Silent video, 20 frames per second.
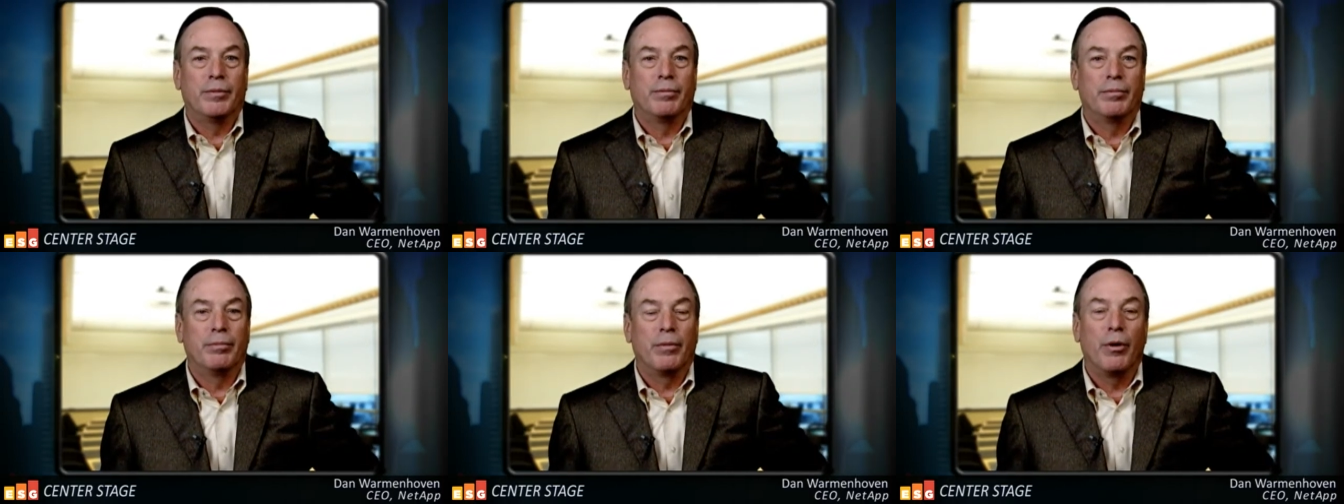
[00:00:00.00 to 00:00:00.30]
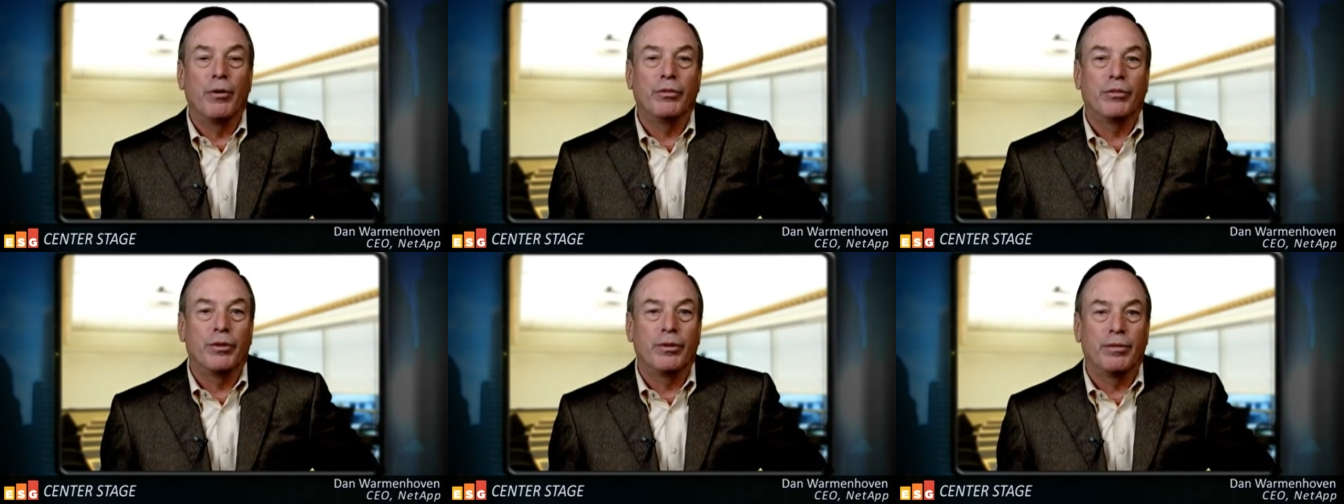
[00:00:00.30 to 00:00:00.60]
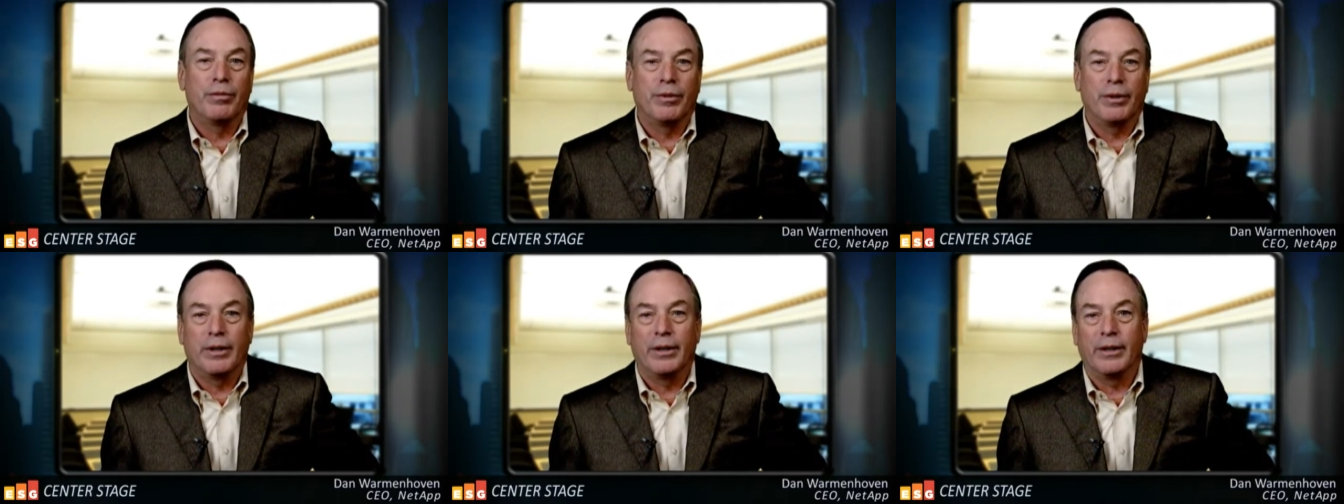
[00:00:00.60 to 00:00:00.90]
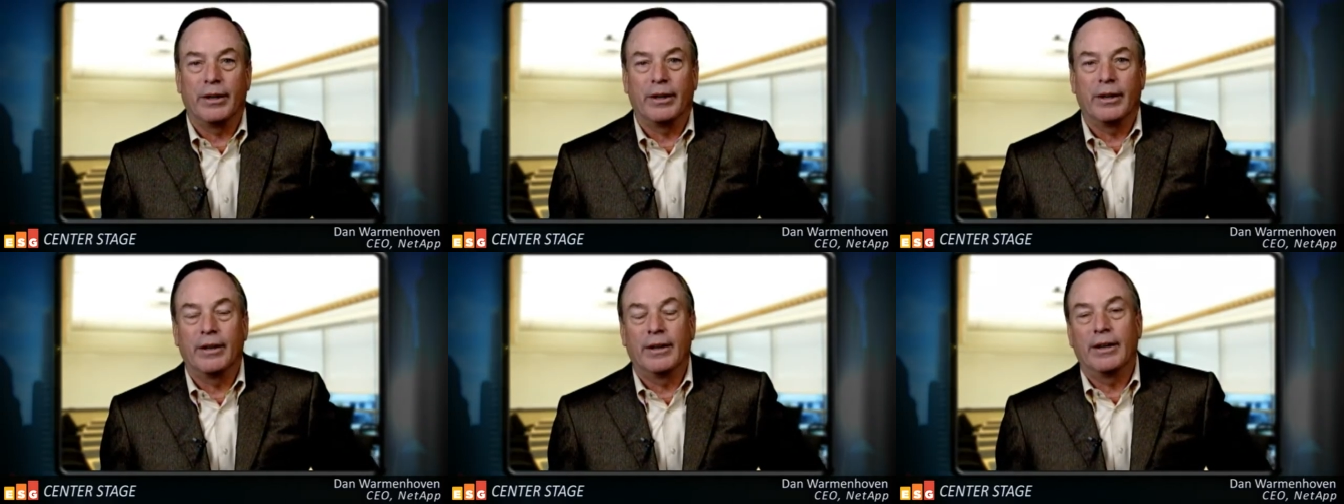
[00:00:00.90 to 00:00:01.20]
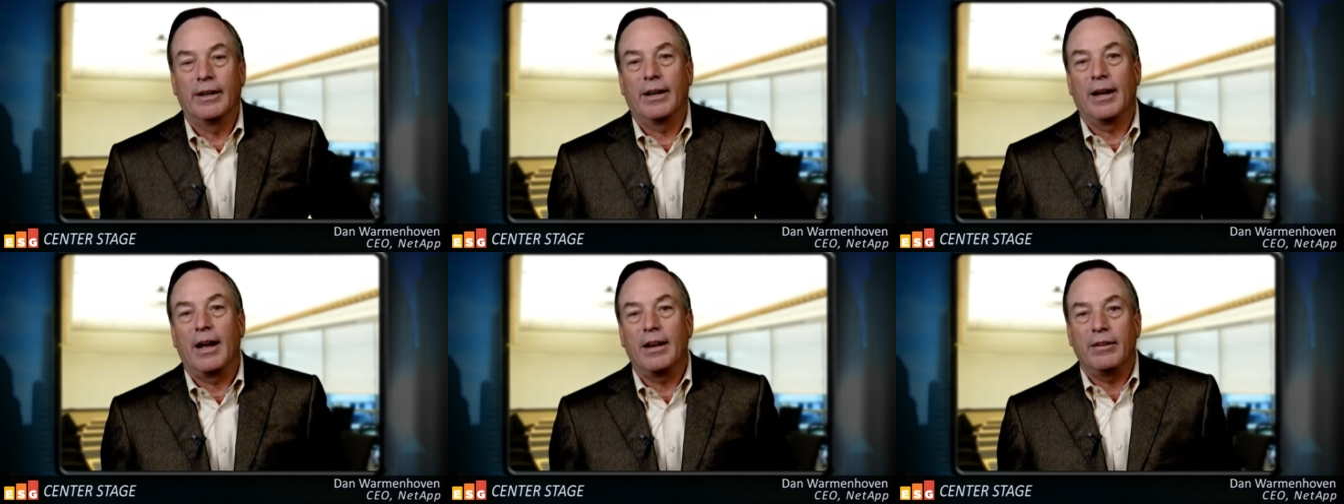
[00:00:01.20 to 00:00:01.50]
most of the
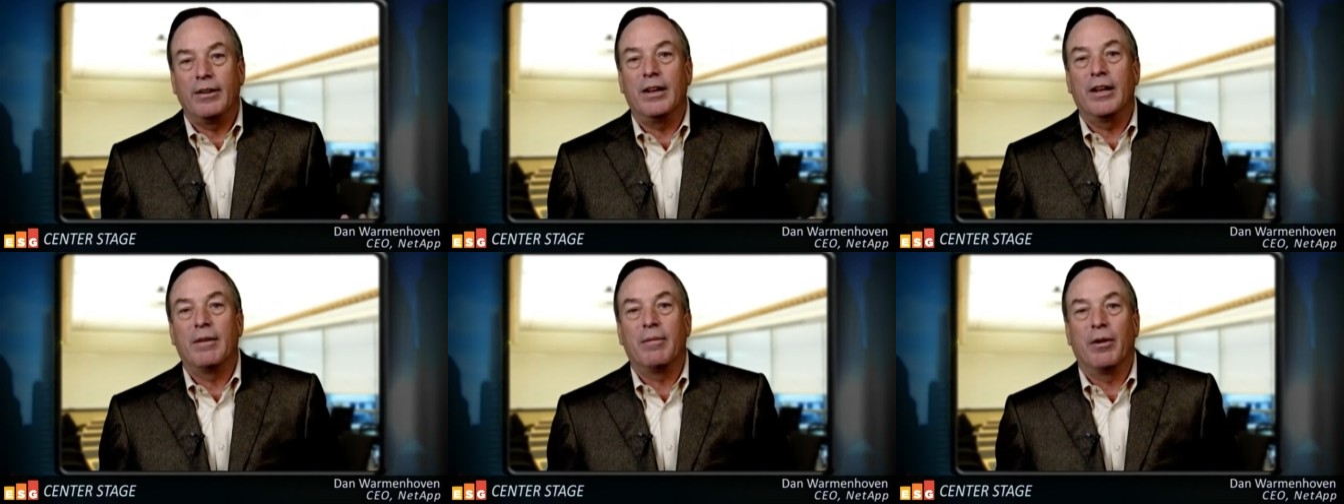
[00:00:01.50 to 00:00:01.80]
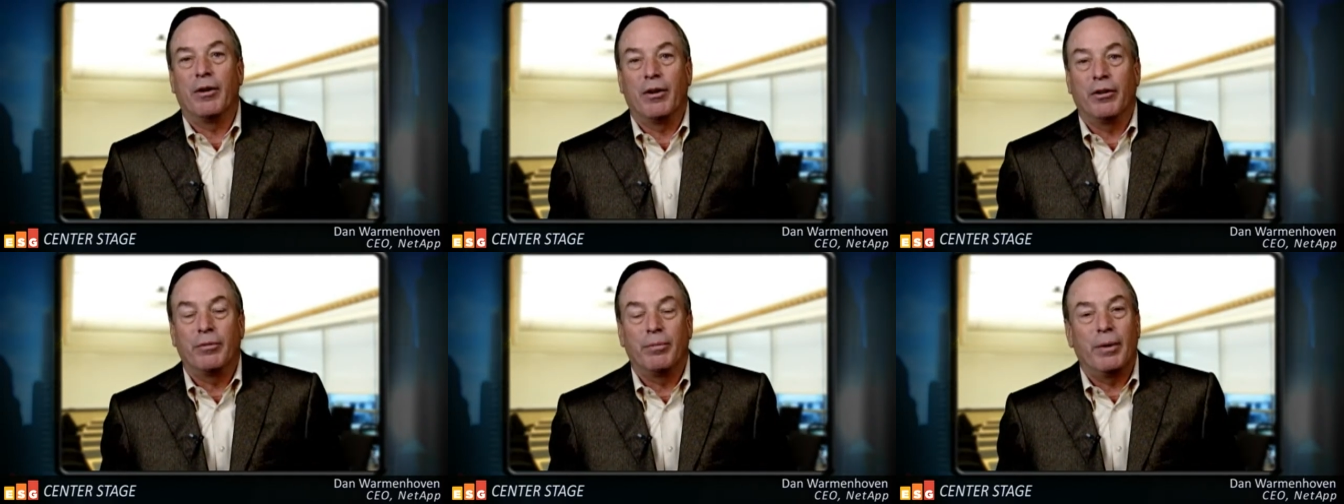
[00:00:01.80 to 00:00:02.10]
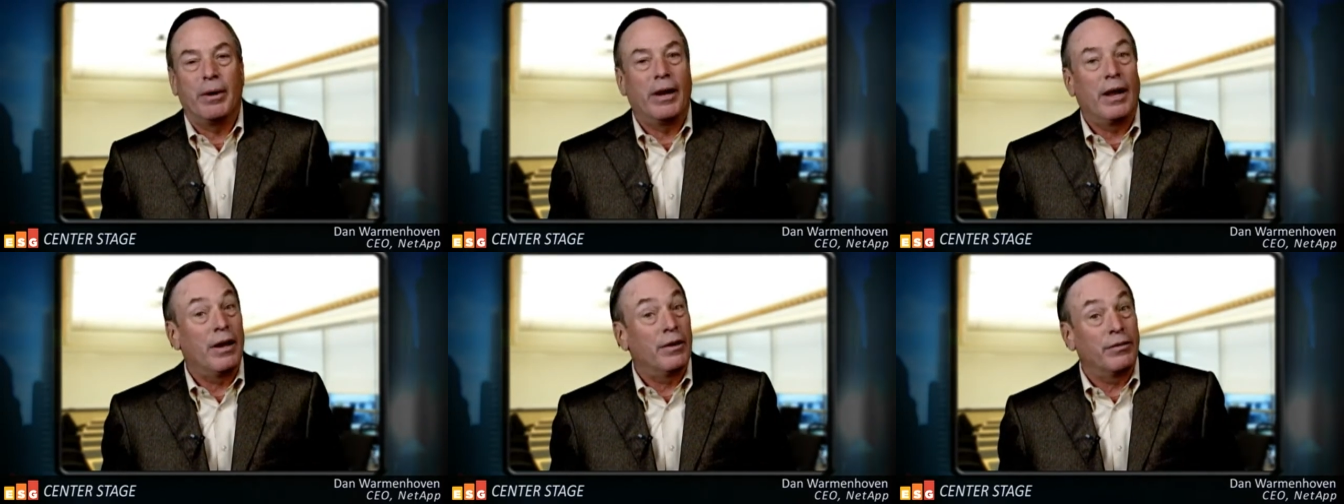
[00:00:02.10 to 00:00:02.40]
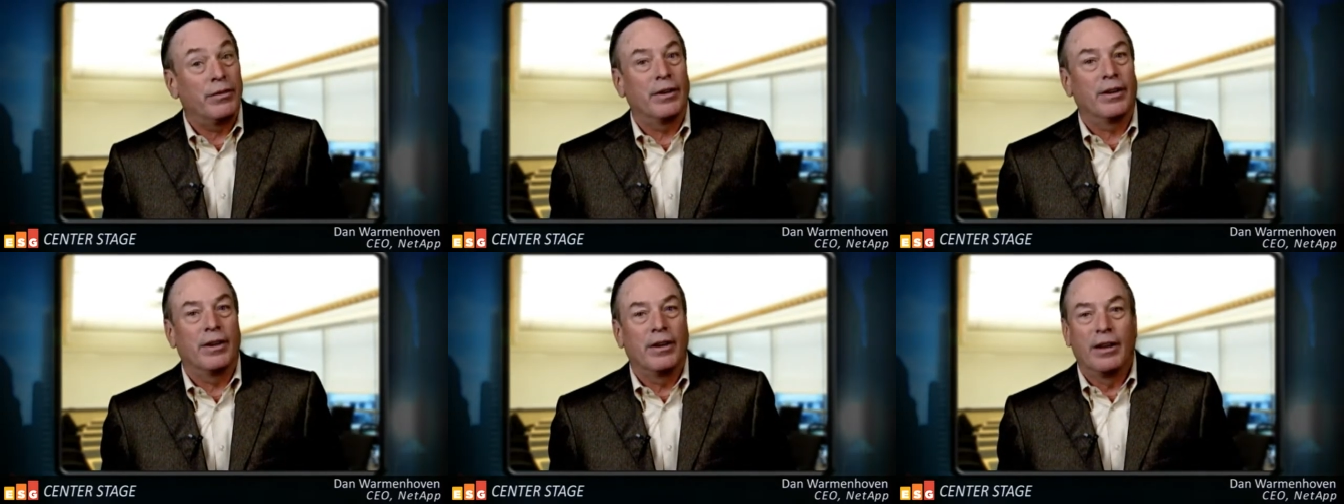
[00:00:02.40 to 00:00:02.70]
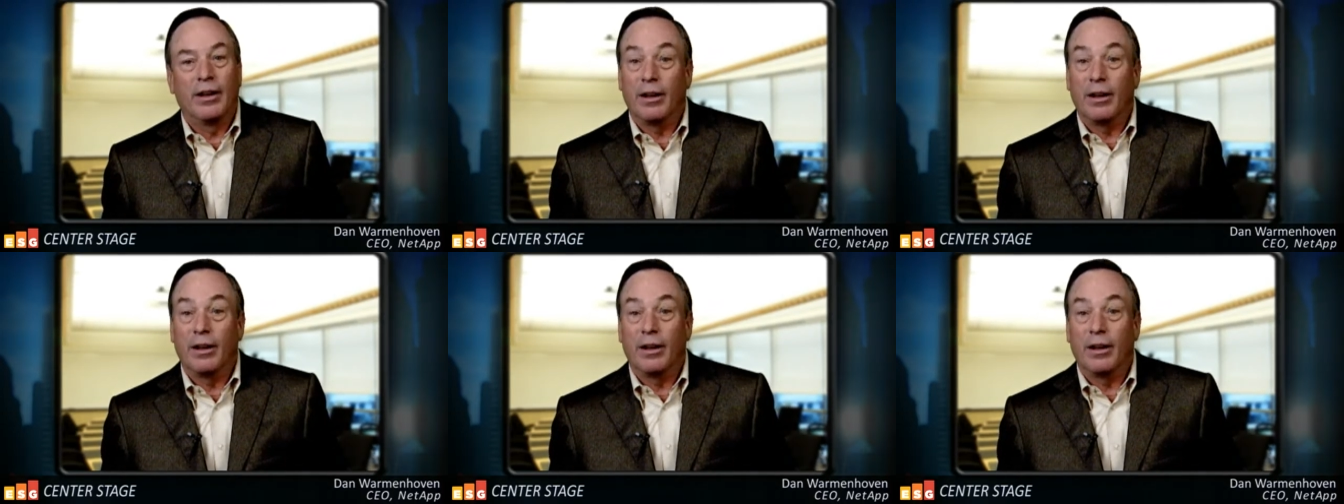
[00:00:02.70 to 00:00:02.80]
IT community is being asked to,